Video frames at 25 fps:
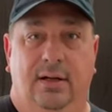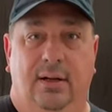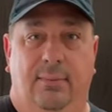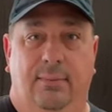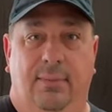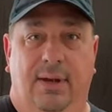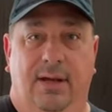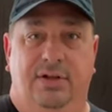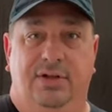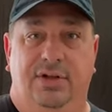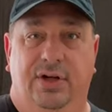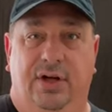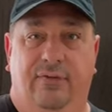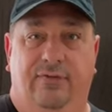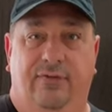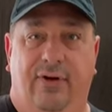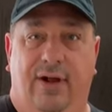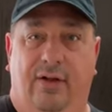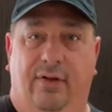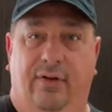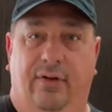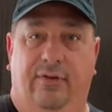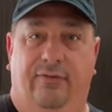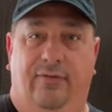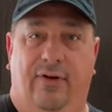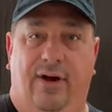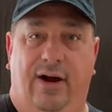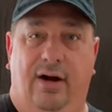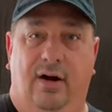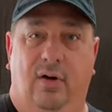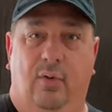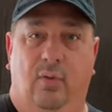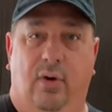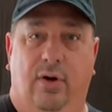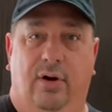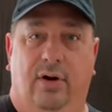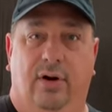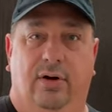Make sure you follow the Fire
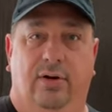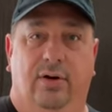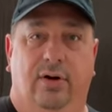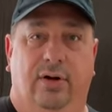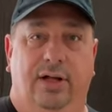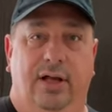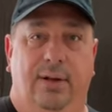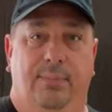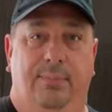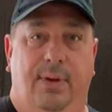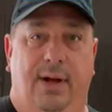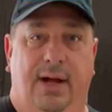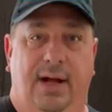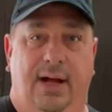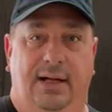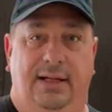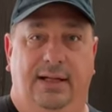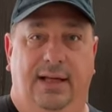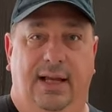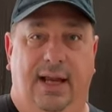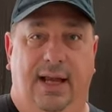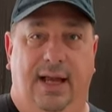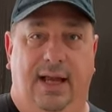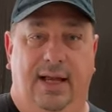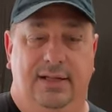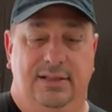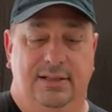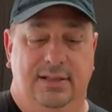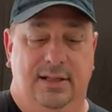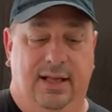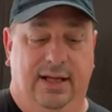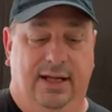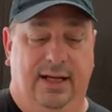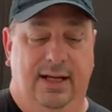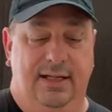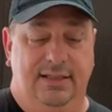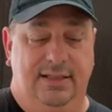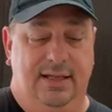and Water Cooking podcast. And
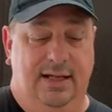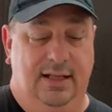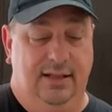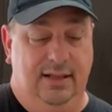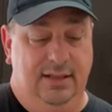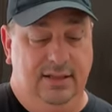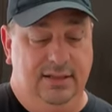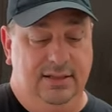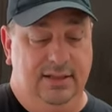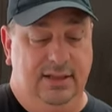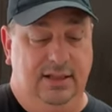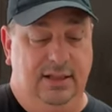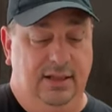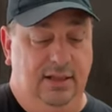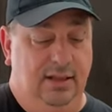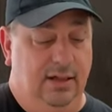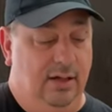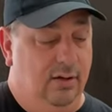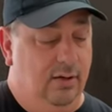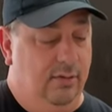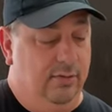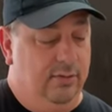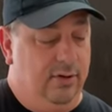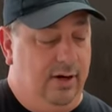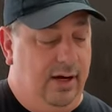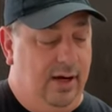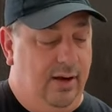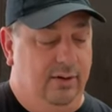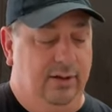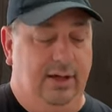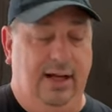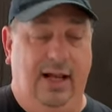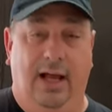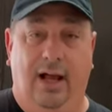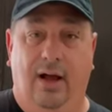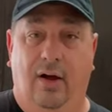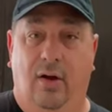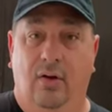like I said, the CEO of Crowd
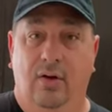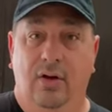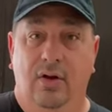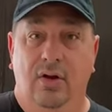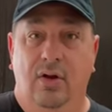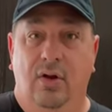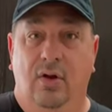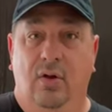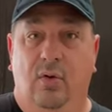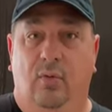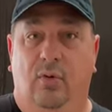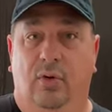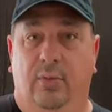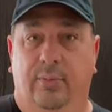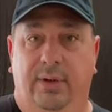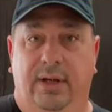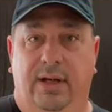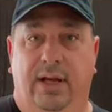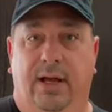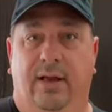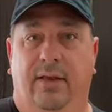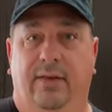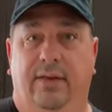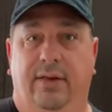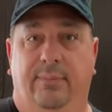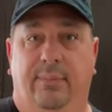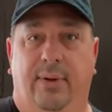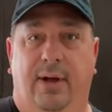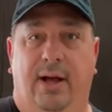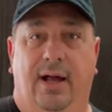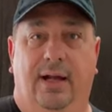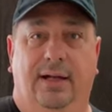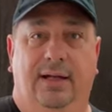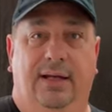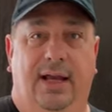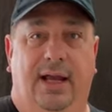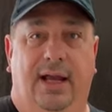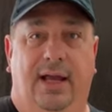Cow will be on the
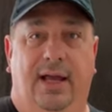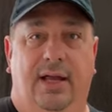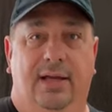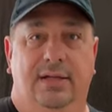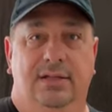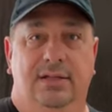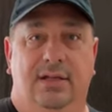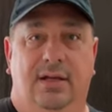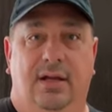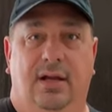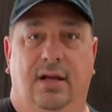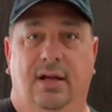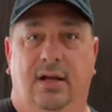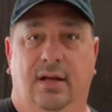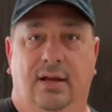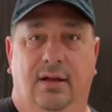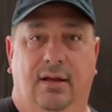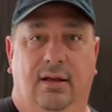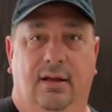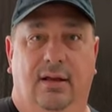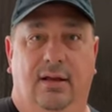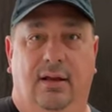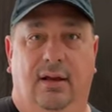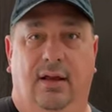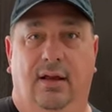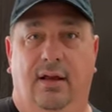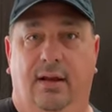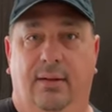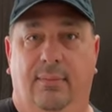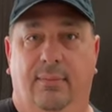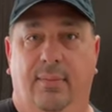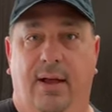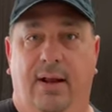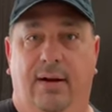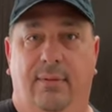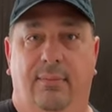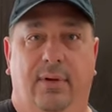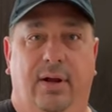podcast in
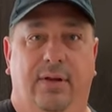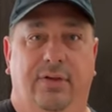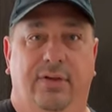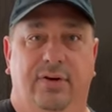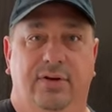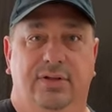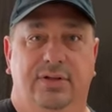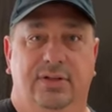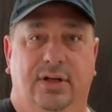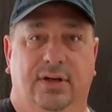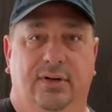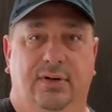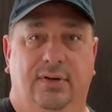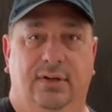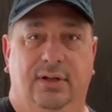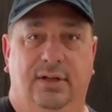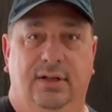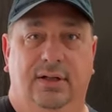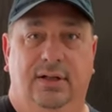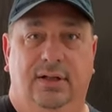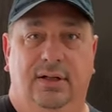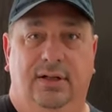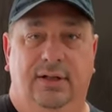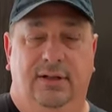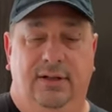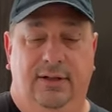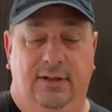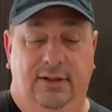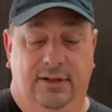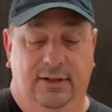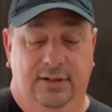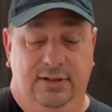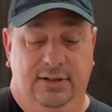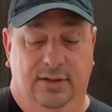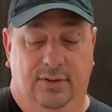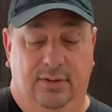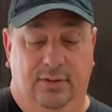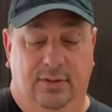about a month or so.
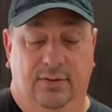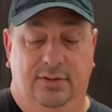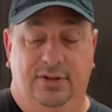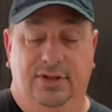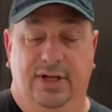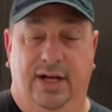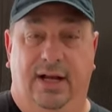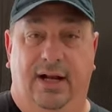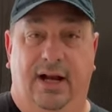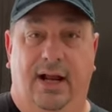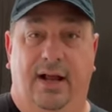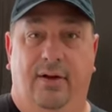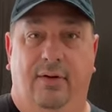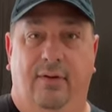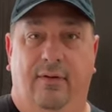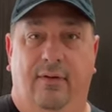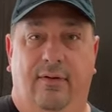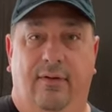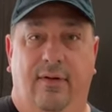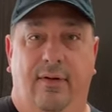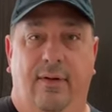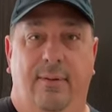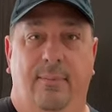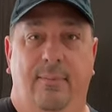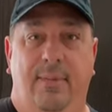So check it out.